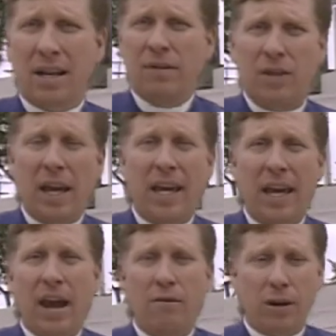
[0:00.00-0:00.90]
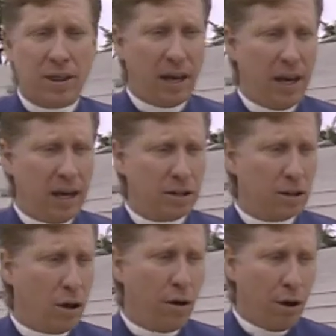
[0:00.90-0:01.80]
of taking everything as
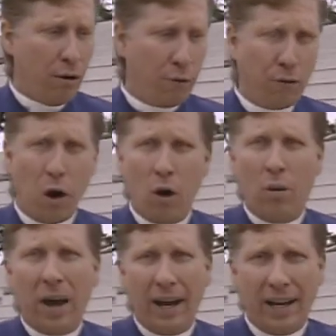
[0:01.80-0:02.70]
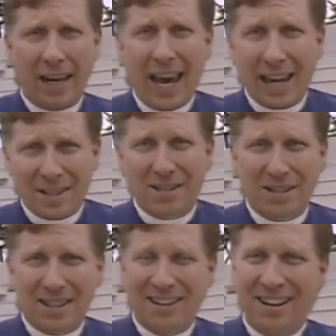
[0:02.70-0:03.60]
foe and
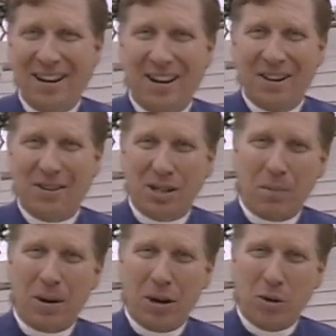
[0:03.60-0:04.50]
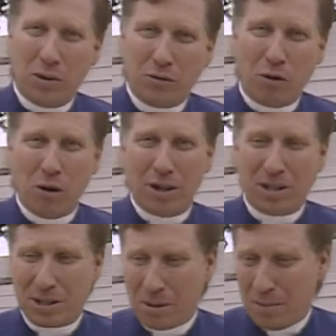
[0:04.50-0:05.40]
against, somebody who is for us
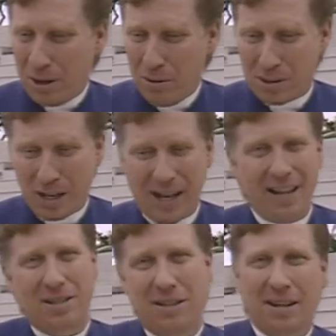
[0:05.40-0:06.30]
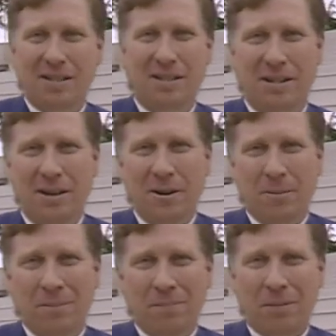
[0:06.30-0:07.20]
and somebody who is against us,
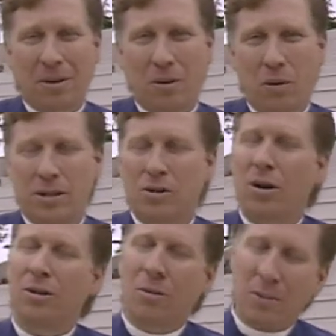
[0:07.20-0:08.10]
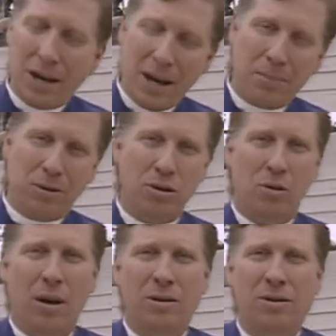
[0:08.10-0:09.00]
we start to be able
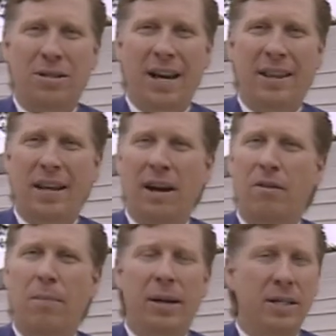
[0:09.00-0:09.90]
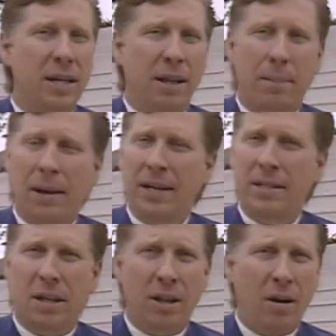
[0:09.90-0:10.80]
to understand that everybody's in the place
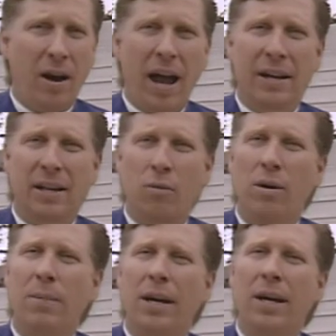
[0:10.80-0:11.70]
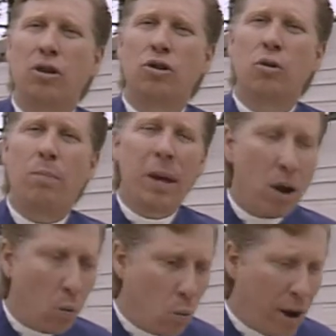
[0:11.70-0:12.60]
that they're at, and we begin to be
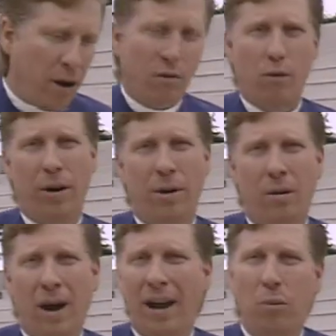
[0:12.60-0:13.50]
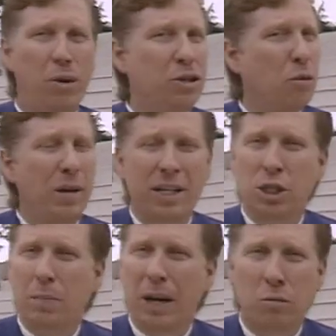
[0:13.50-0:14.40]
aware of where they're at, and we don't
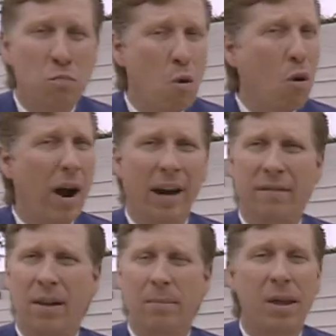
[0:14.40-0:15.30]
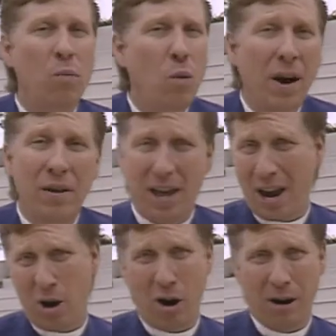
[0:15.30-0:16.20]
expect more out of them than where
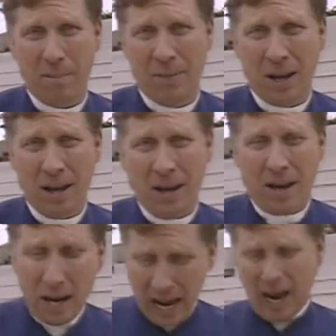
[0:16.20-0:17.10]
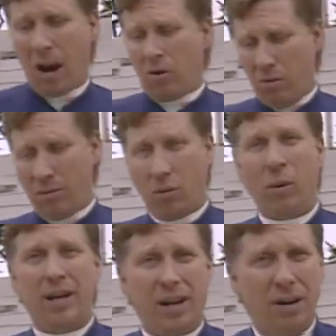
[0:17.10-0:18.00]
they are. Now we
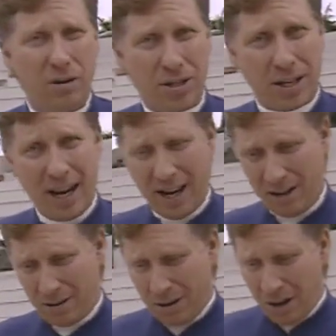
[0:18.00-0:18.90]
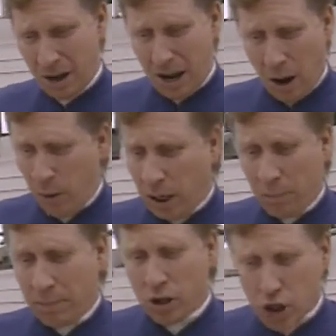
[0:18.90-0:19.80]
can understand. And we can
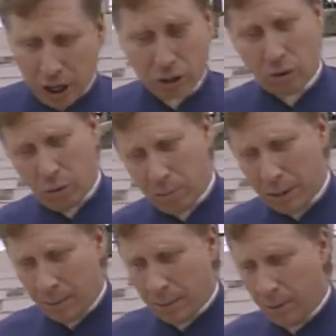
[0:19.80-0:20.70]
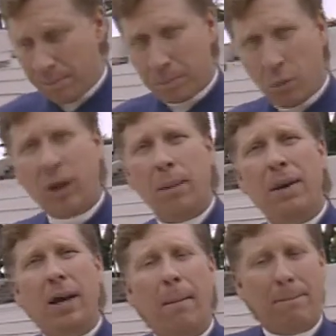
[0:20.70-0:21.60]
be gentle with people. We can be
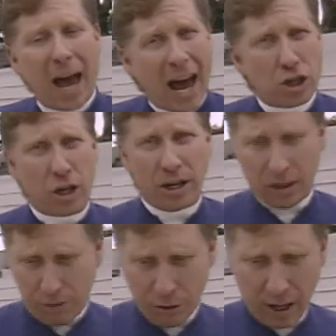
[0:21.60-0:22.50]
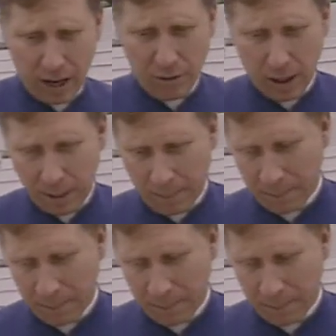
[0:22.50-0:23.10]
compassionate and forgiving.